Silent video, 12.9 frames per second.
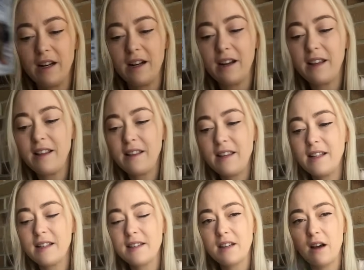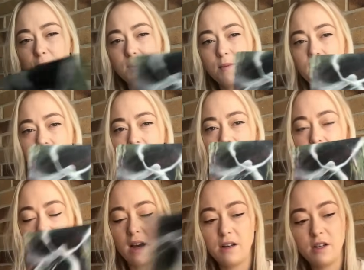And I can think this comes with this
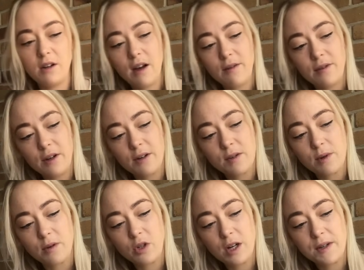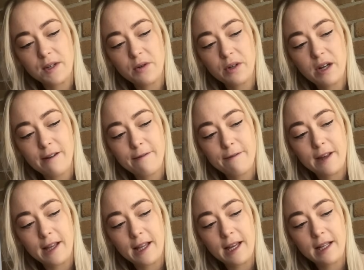card you have here as well. Trust your gut
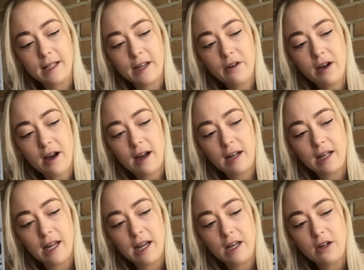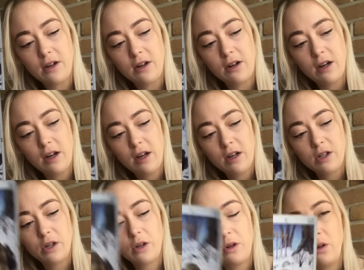feeling. Let your heart lead you
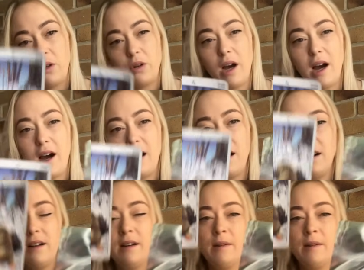to who you are.